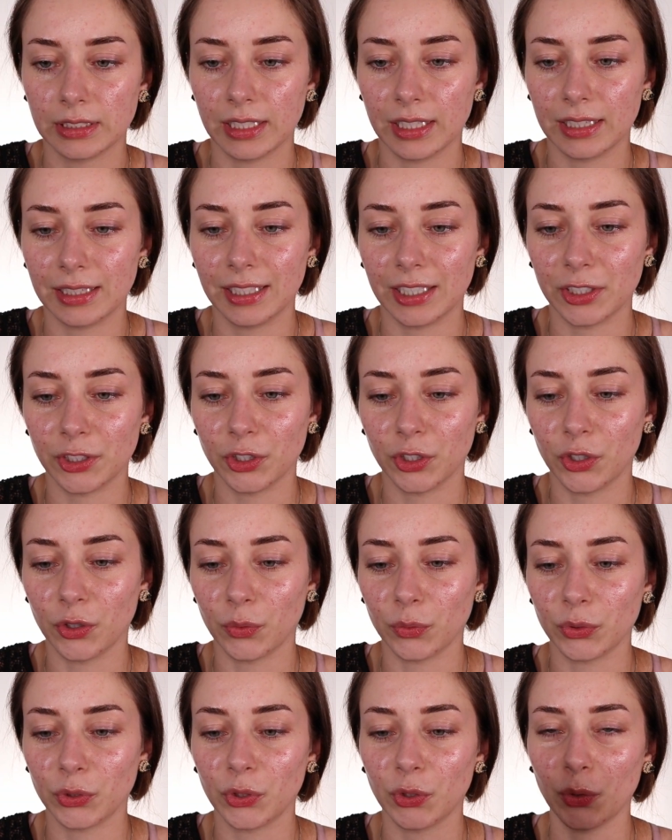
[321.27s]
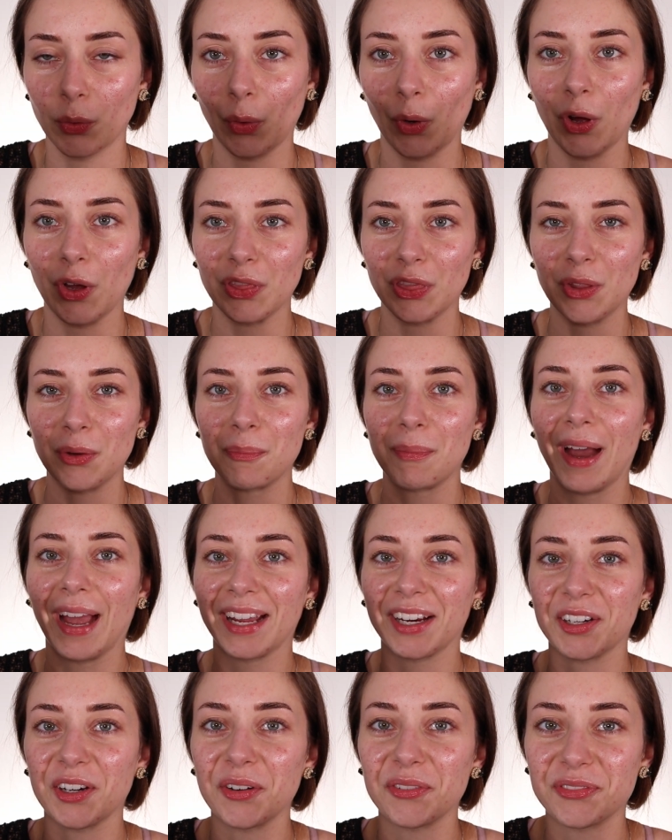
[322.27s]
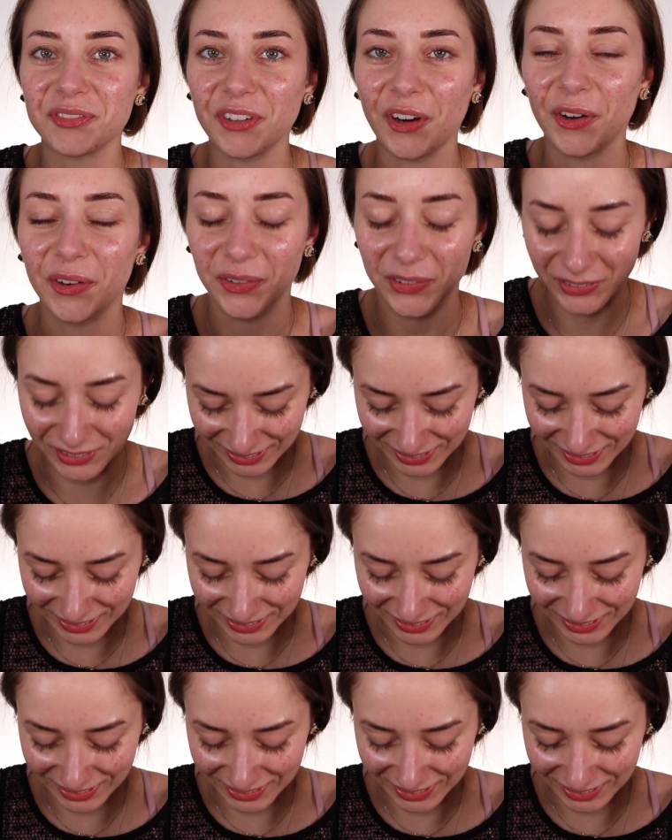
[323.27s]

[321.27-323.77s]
There you go on the microphone.